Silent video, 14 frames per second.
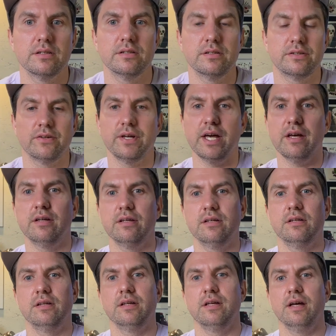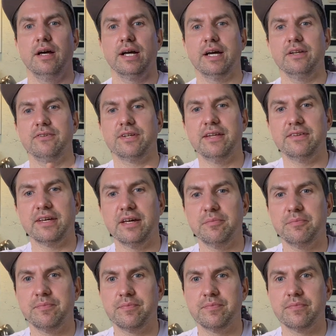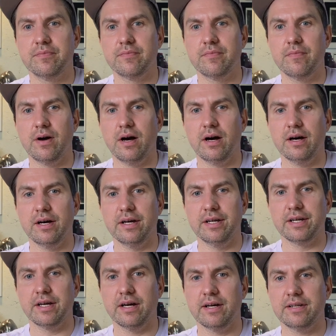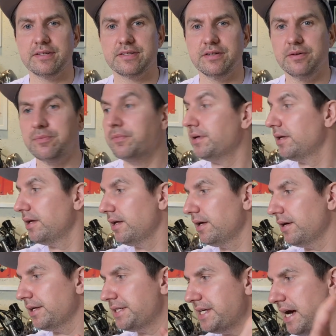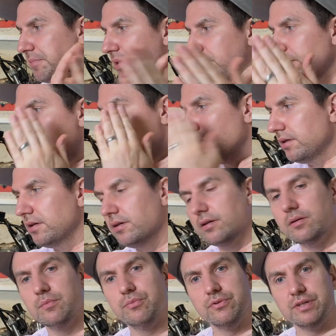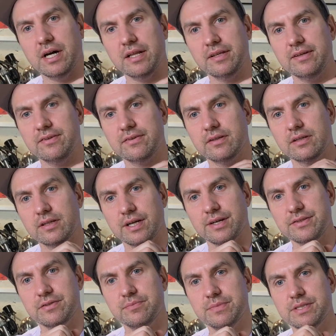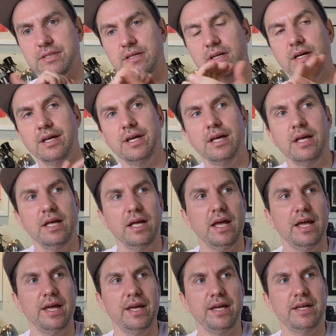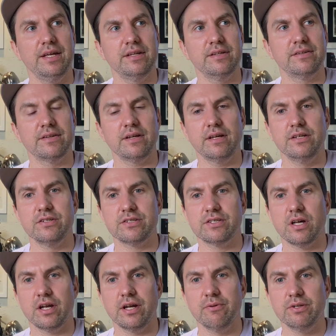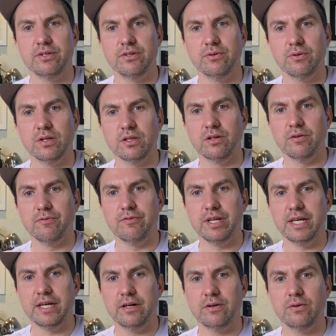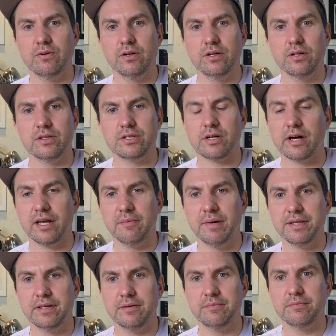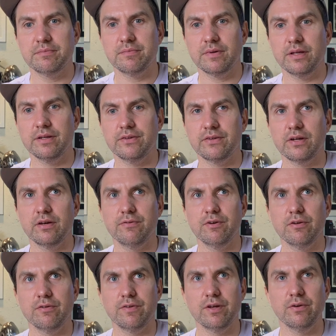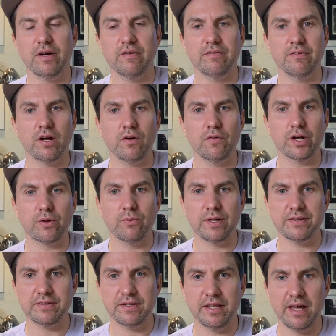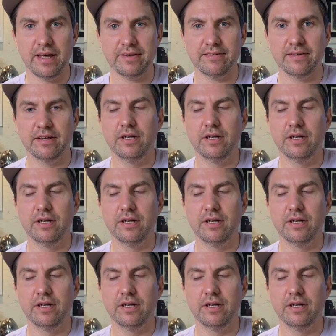So yeah, I got new skates again. I got some Adapt Brutales customs, and I just thought I would do a little video talking about them, as a few of you have requested that.